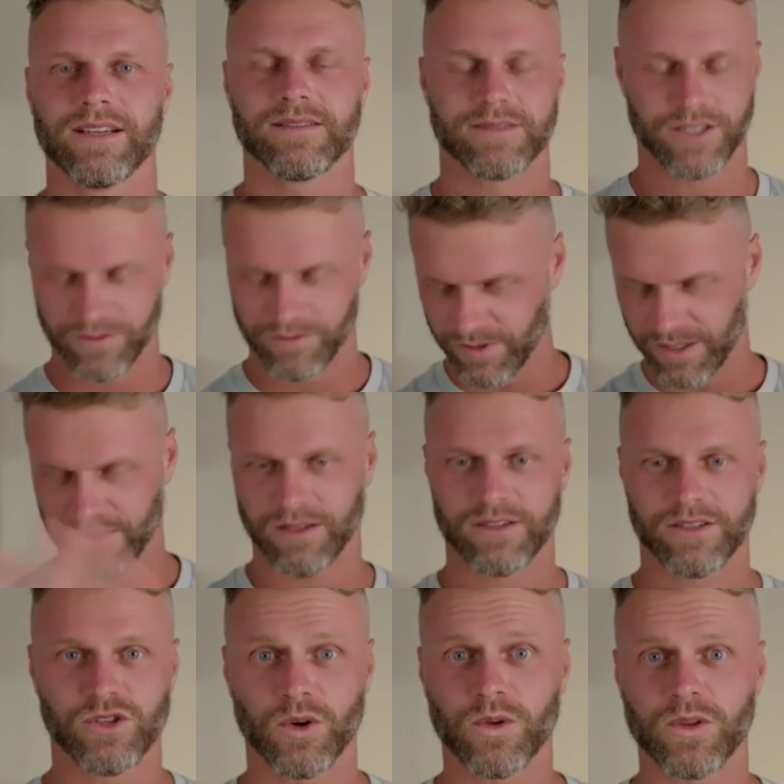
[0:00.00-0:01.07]
So
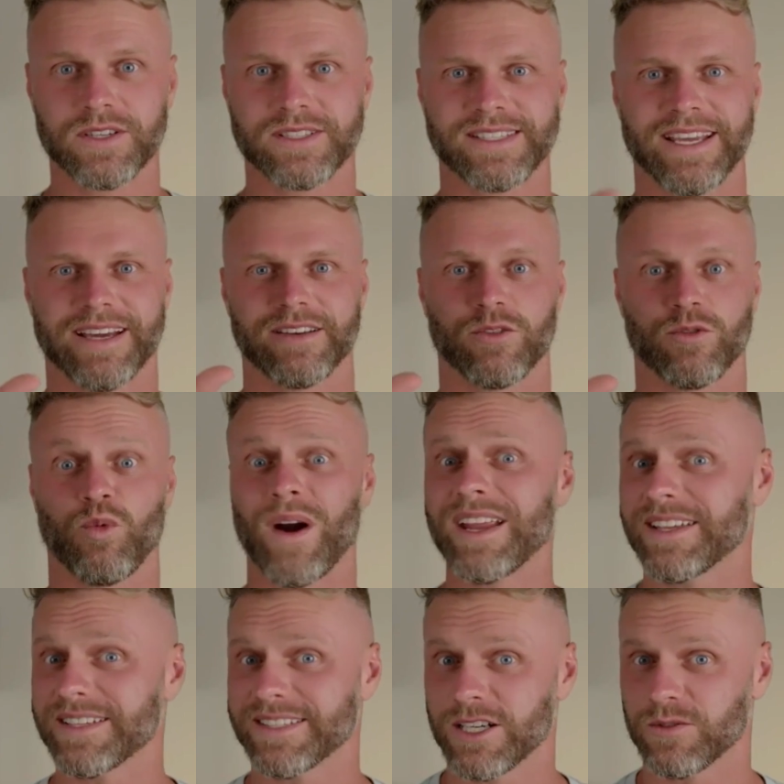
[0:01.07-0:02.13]
jot all those down, rate
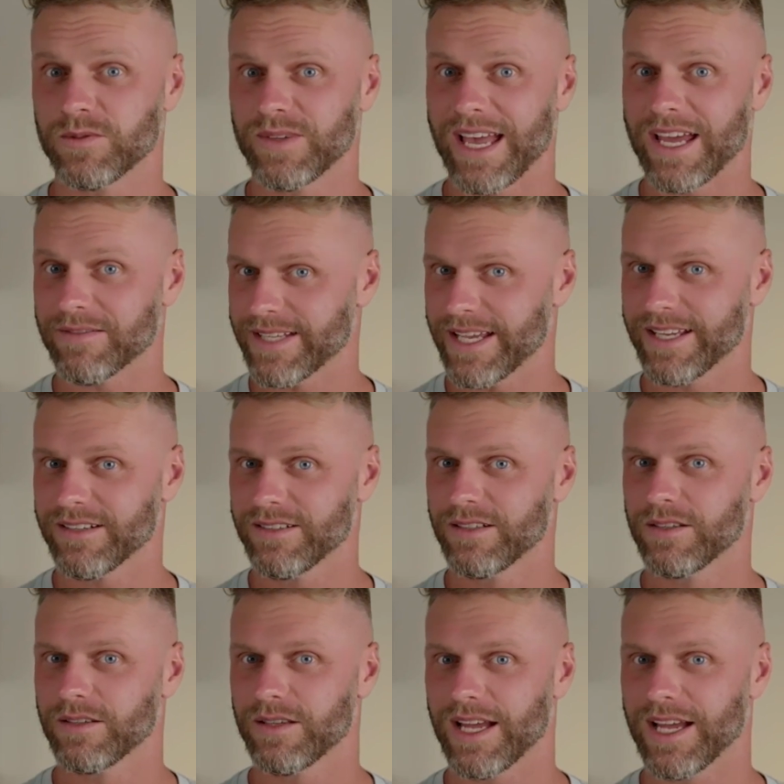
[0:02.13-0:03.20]
yourself out of 10
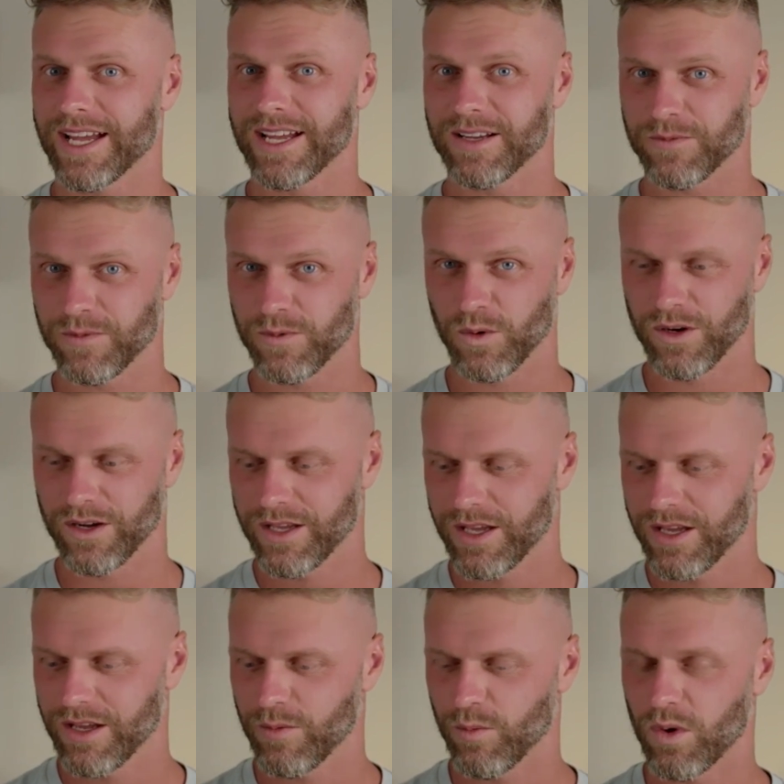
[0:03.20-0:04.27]
for
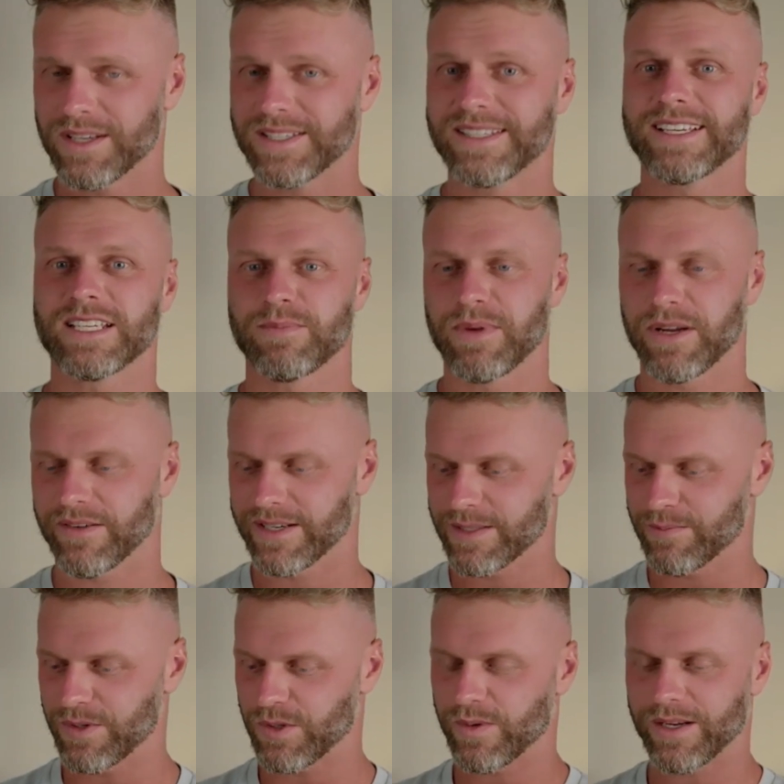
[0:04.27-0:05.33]
what is the experience
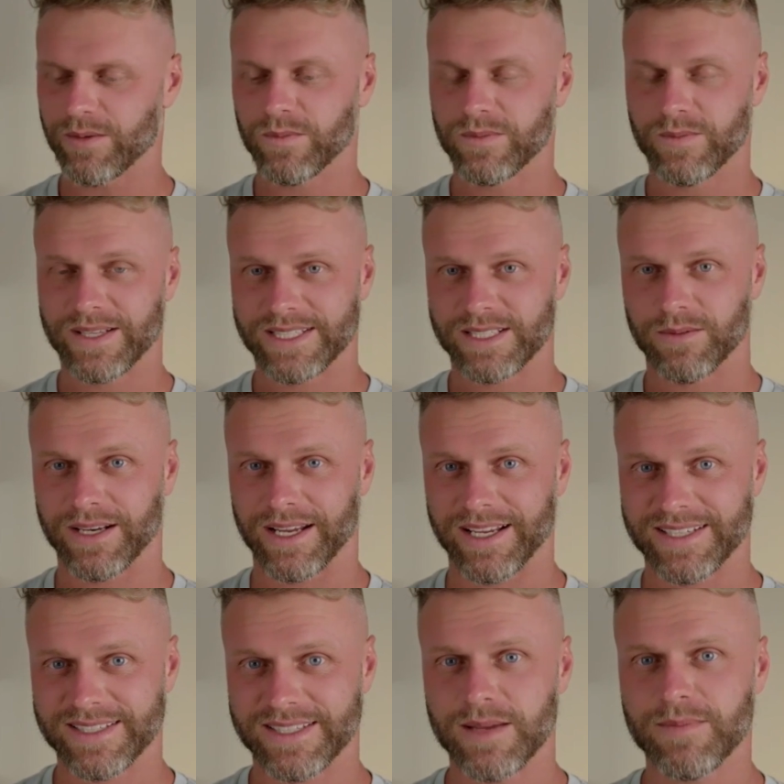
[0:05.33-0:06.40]
between when someone
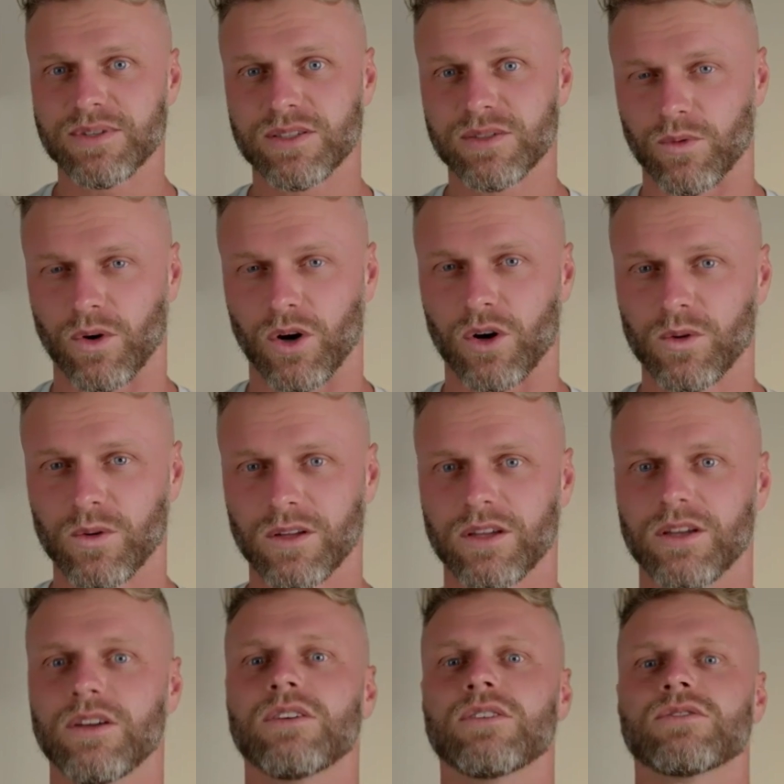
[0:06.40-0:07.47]
accepts the role
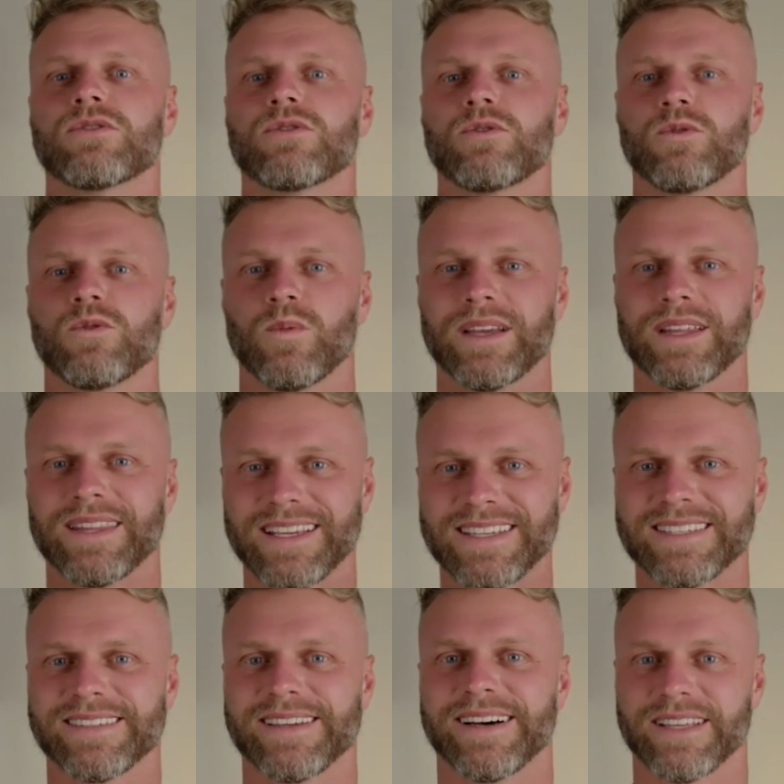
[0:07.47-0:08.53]
to when they
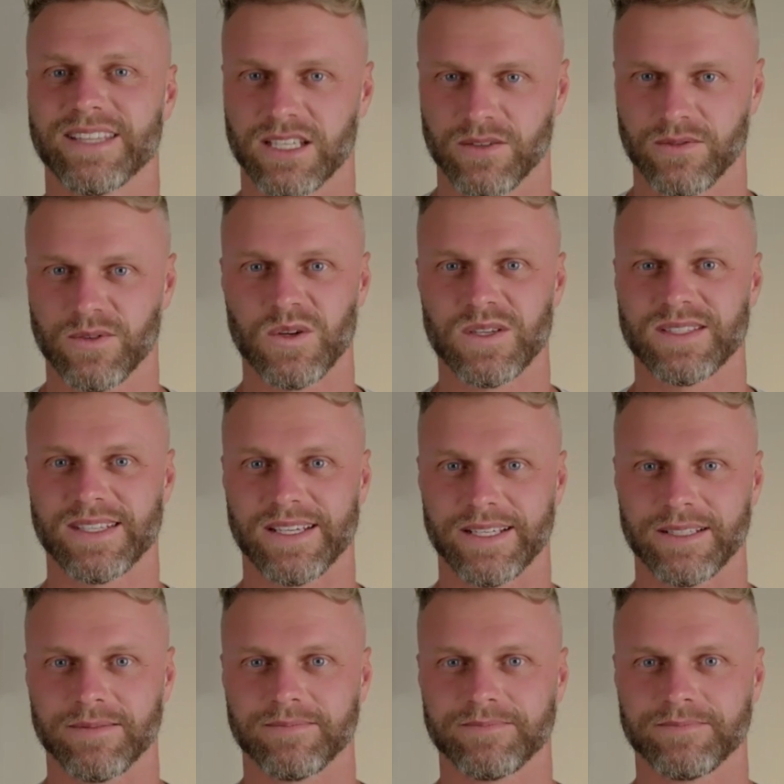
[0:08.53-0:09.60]
start their first
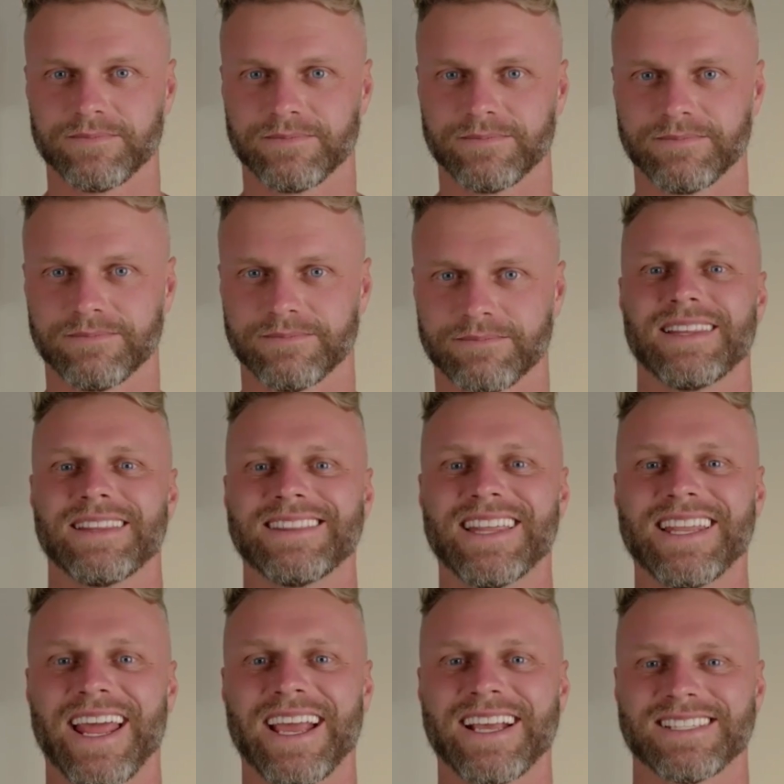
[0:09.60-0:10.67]
day. The
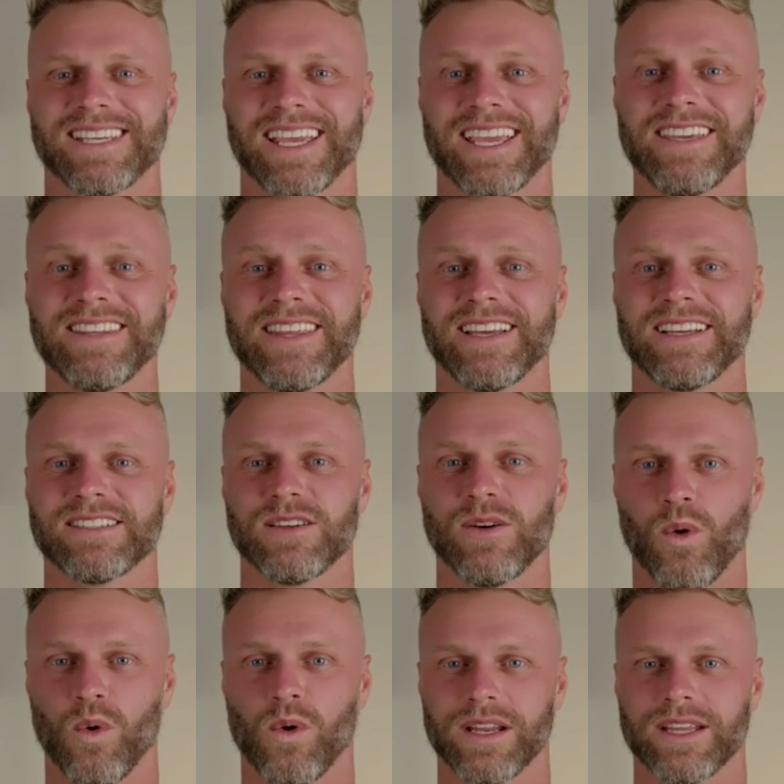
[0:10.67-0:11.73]
next key thing to
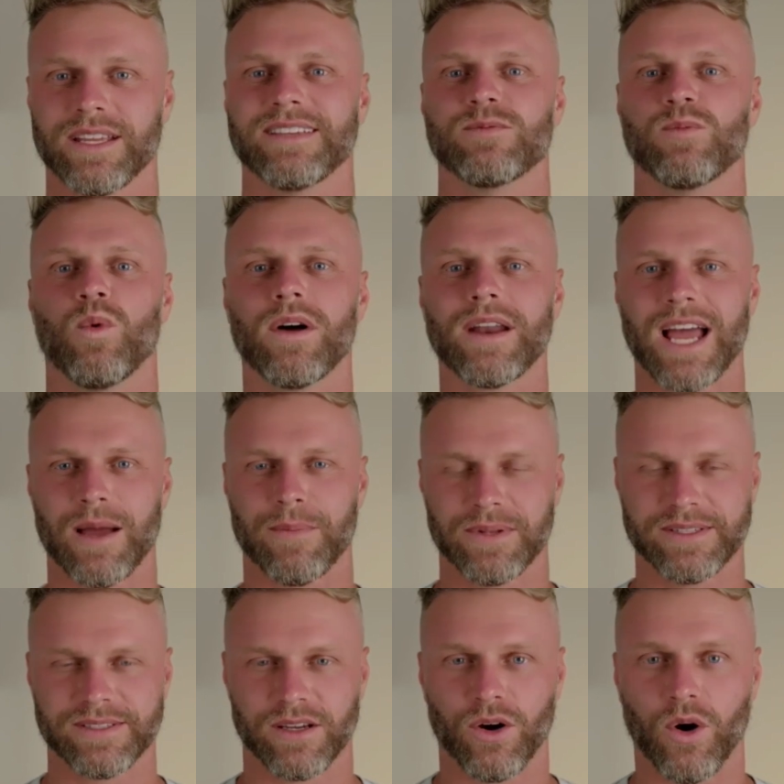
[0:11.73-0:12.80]
audit is what
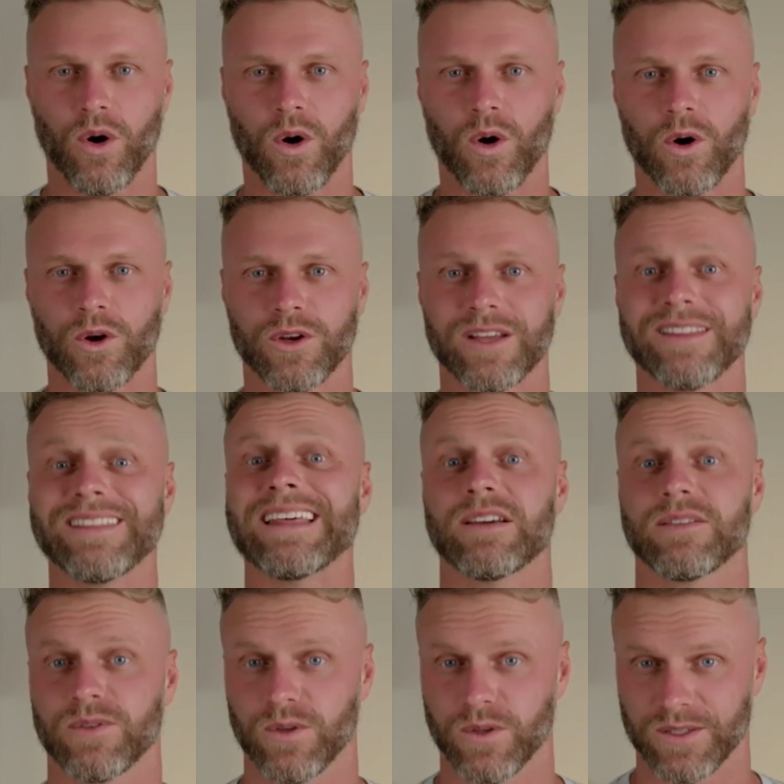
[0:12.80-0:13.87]
happens on their
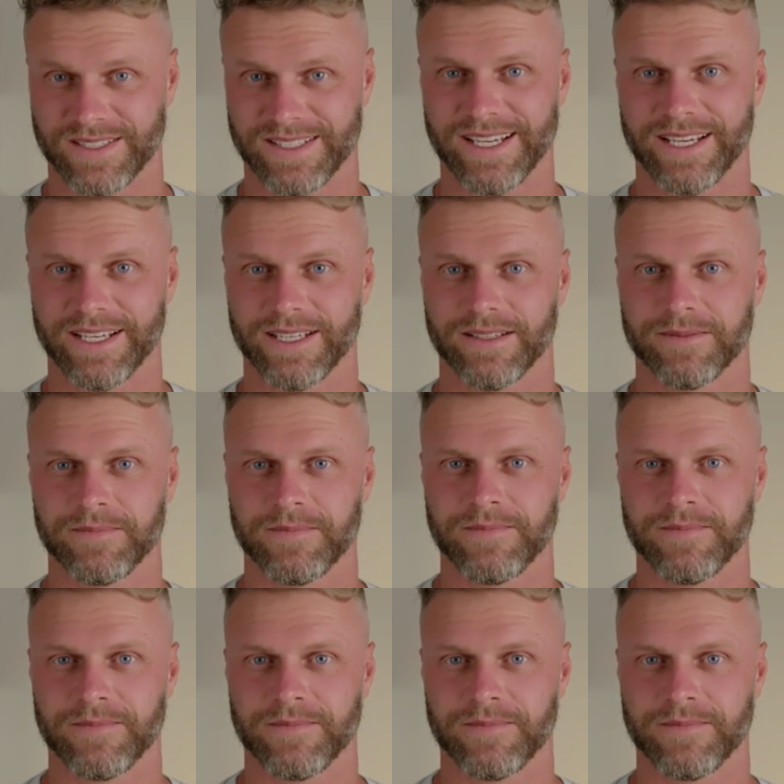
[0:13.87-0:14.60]
first day.